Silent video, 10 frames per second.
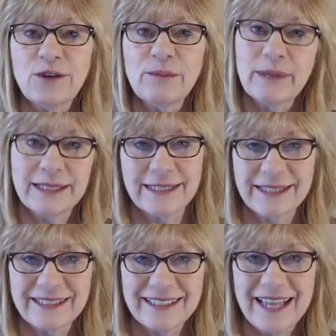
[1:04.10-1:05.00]
your
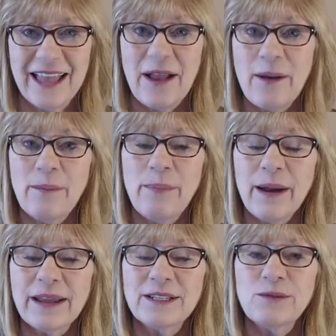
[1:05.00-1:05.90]
blessings,
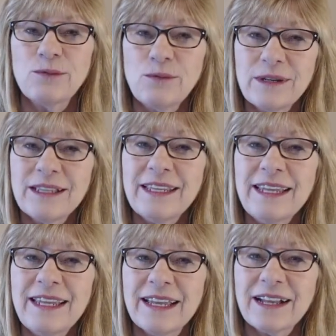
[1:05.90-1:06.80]
but
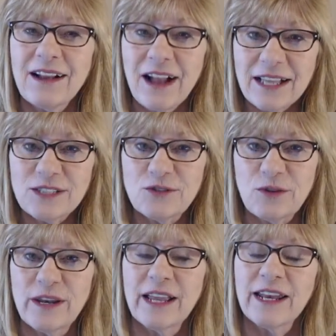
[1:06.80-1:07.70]
really
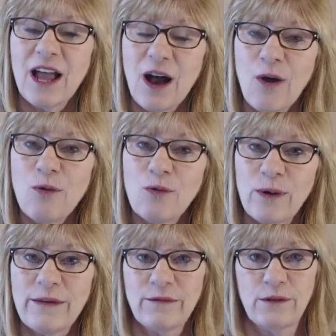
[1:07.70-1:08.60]
concentrating on how
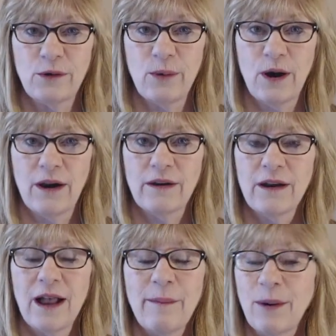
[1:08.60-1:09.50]
grateful you are
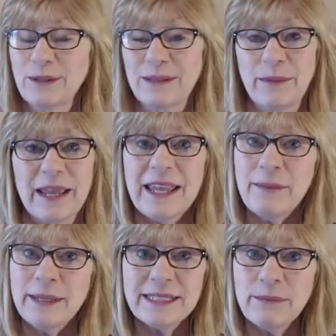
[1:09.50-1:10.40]
about something. It
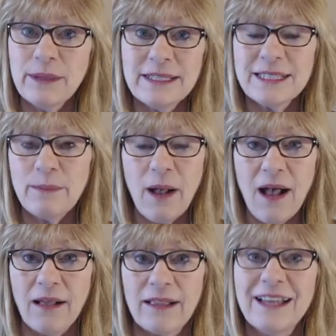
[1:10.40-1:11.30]
could be something
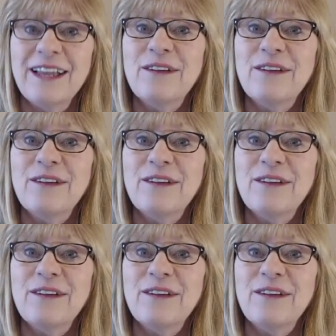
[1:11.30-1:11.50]
small.